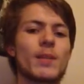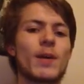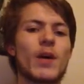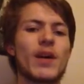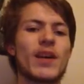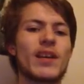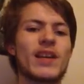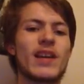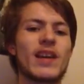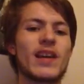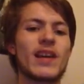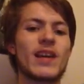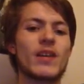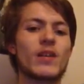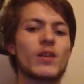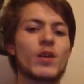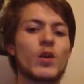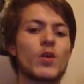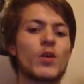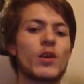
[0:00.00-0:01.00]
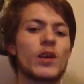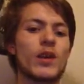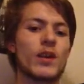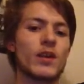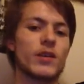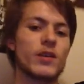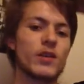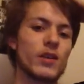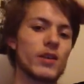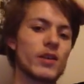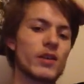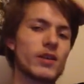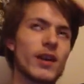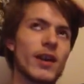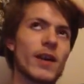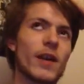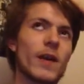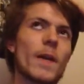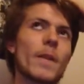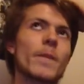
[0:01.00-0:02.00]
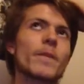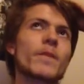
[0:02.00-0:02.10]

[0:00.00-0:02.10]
about a year, two years, you could say.